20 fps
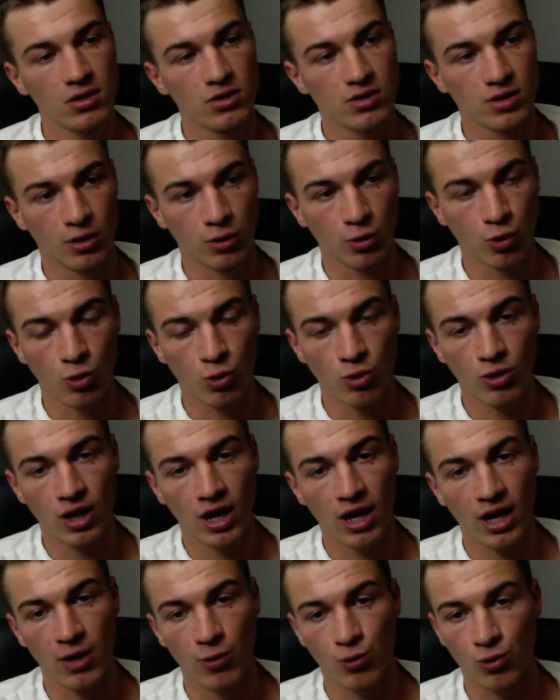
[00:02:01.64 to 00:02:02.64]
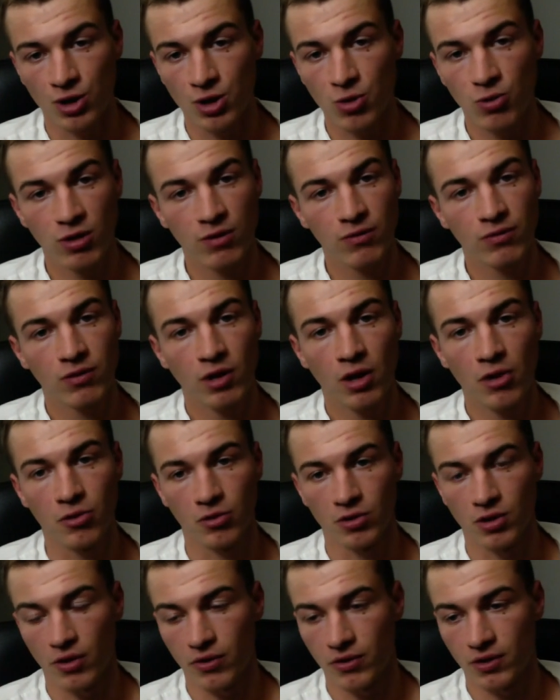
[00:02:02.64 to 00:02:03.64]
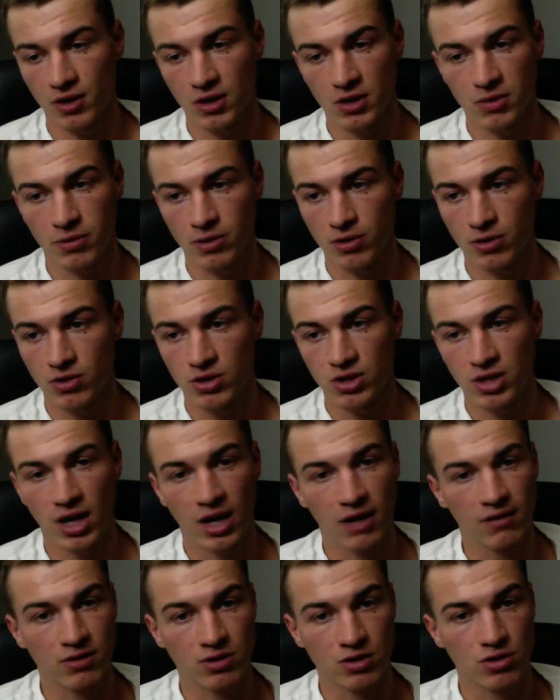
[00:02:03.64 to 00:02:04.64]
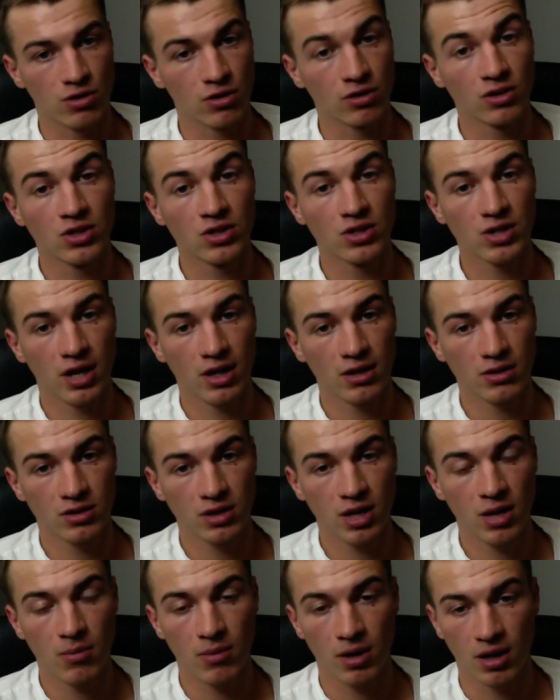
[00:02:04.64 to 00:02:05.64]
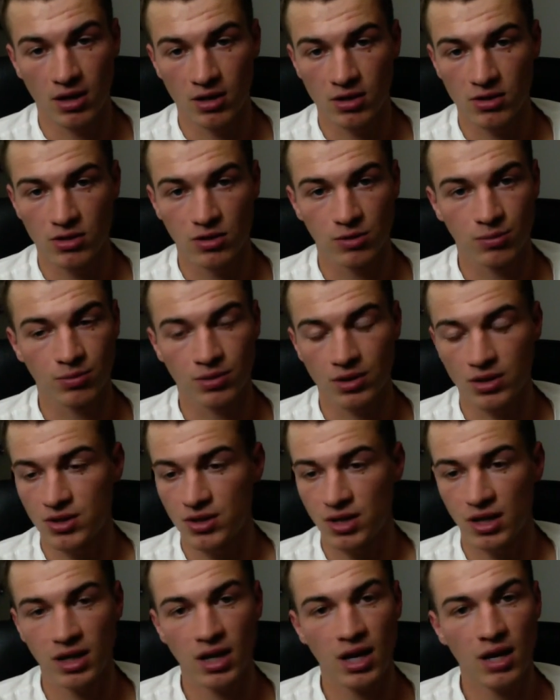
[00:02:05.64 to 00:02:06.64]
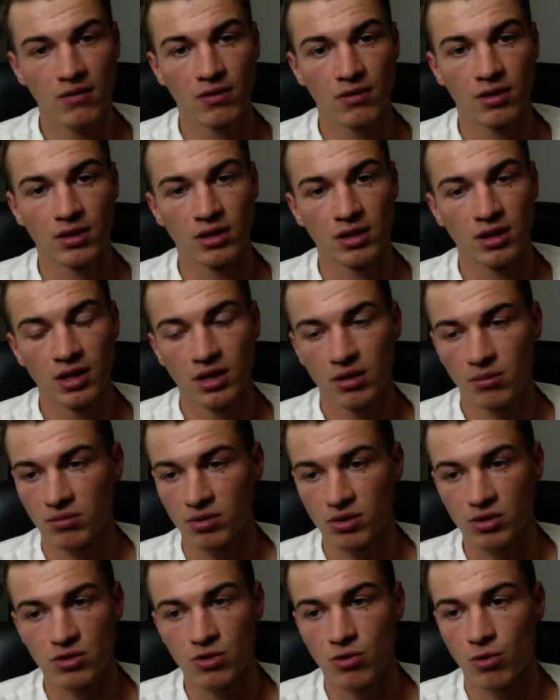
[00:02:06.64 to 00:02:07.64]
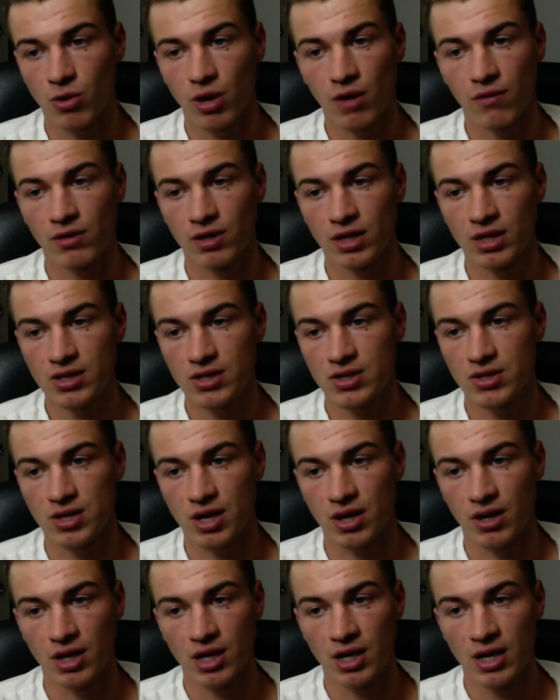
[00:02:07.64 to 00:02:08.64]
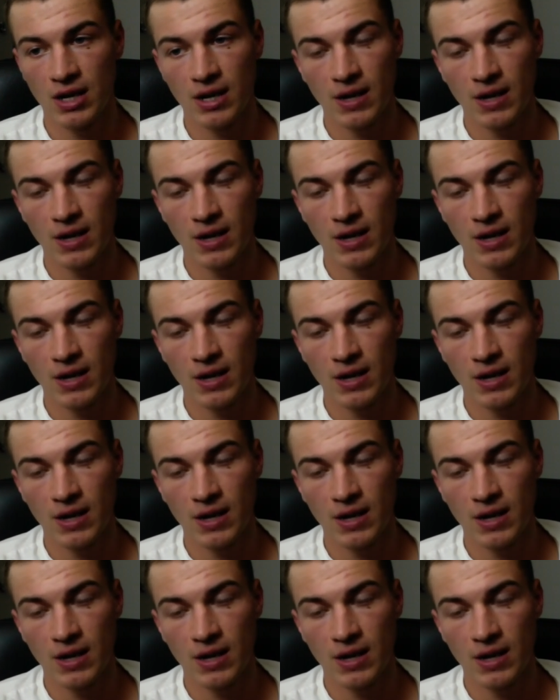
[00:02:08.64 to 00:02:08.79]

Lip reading: say, Lord, I really want to follow you in all things, but you see I have a strong desire to get married, so please take care of it. Please do whatever necessary.